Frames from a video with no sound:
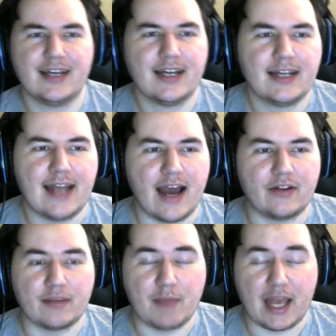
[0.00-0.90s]
Now,
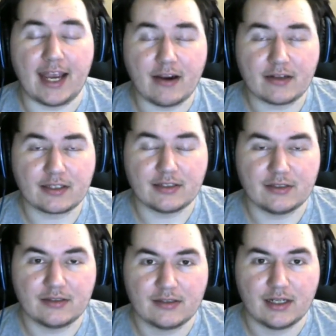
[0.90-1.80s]
the main
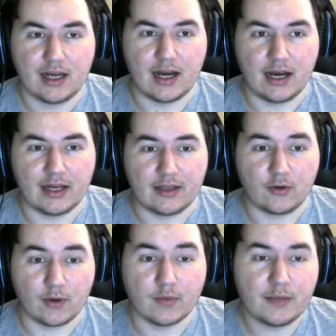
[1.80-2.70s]
character, the
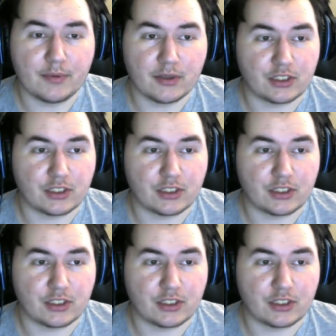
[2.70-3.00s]
Grim Reaper,